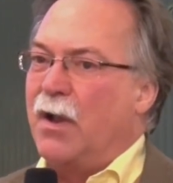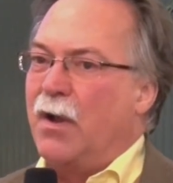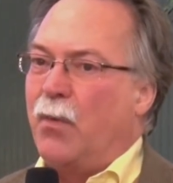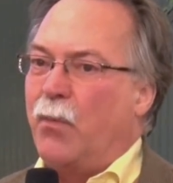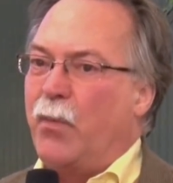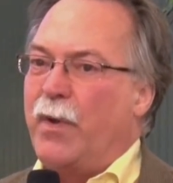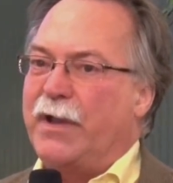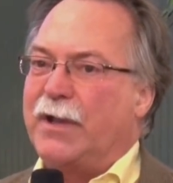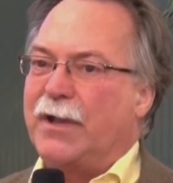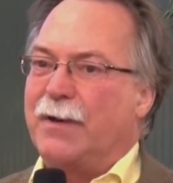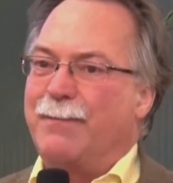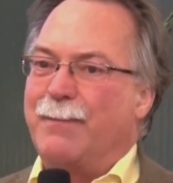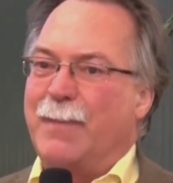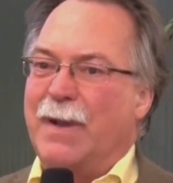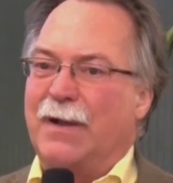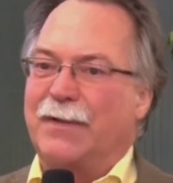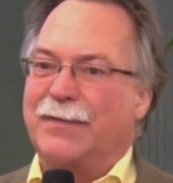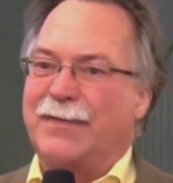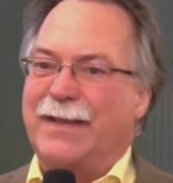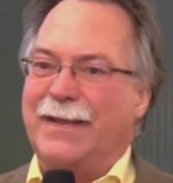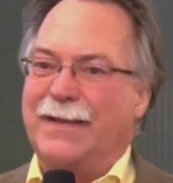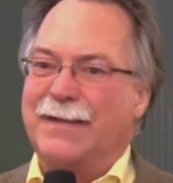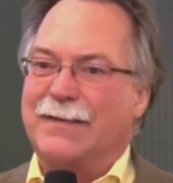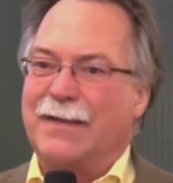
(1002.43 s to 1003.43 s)
we could
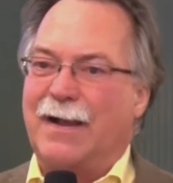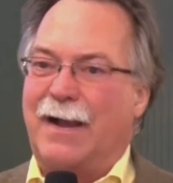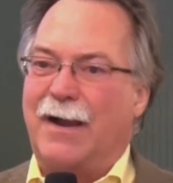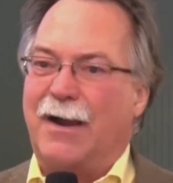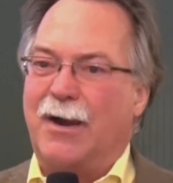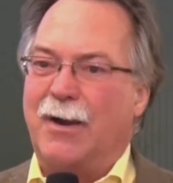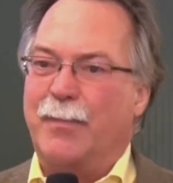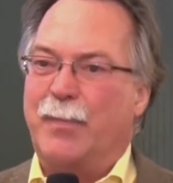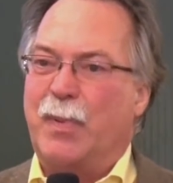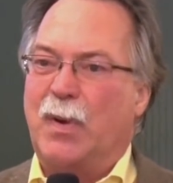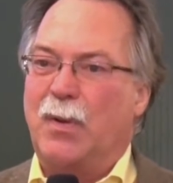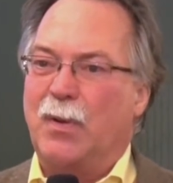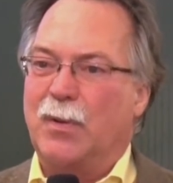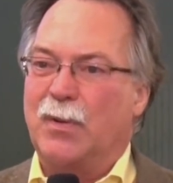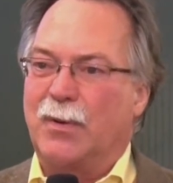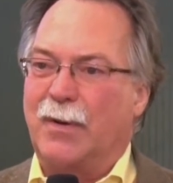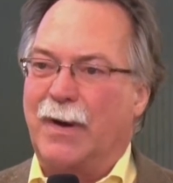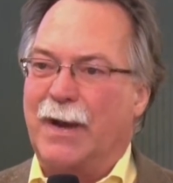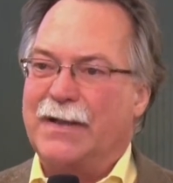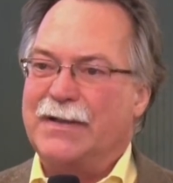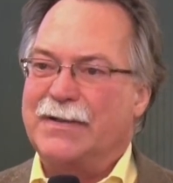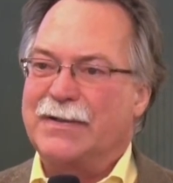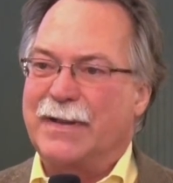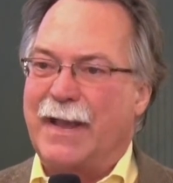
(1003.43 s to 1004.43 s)
melt the entire
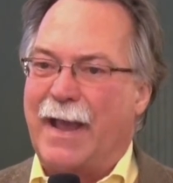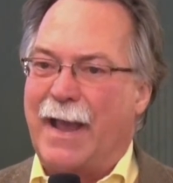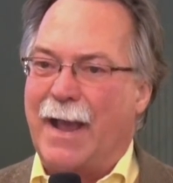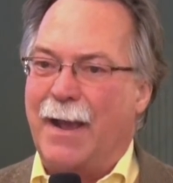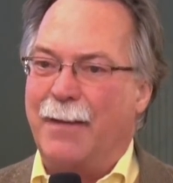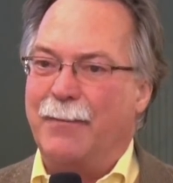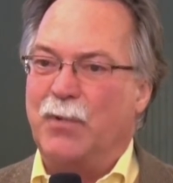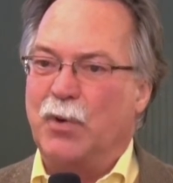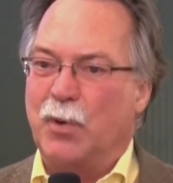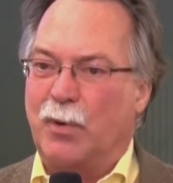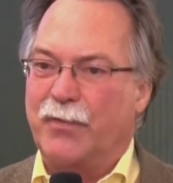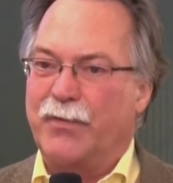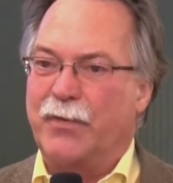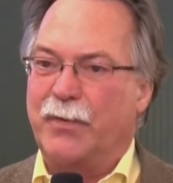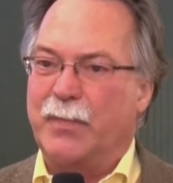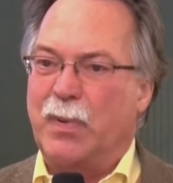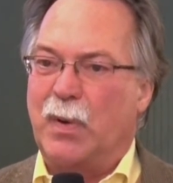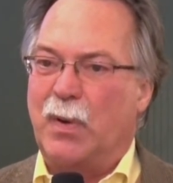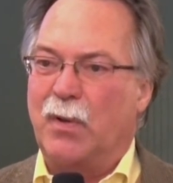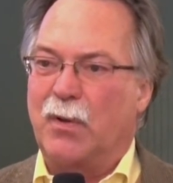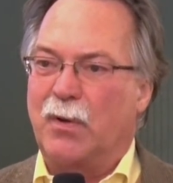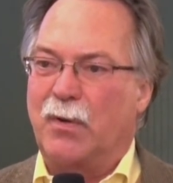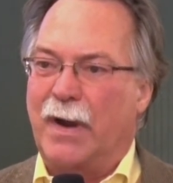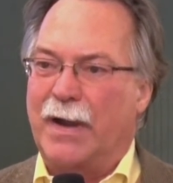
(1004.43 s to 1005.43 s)
polar ice cap, northern
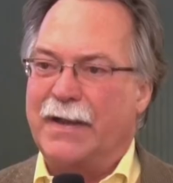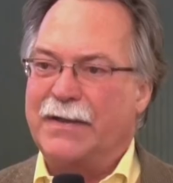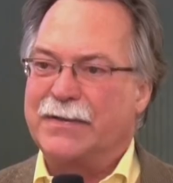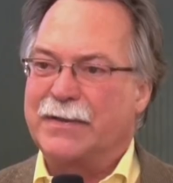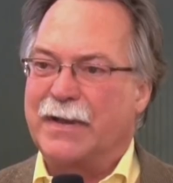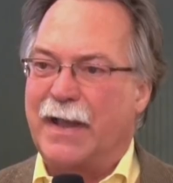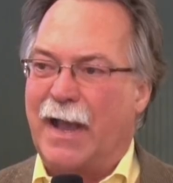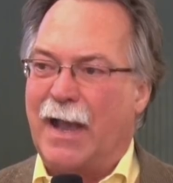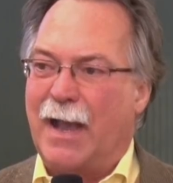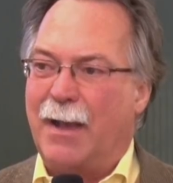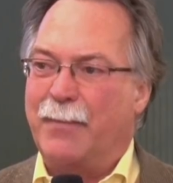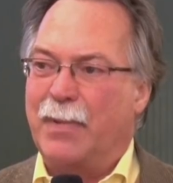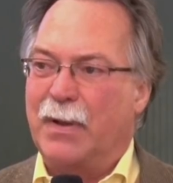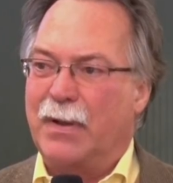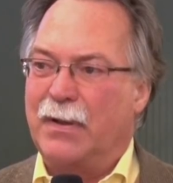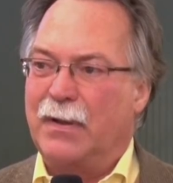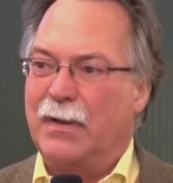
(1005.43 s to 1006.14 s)
polar ice cap,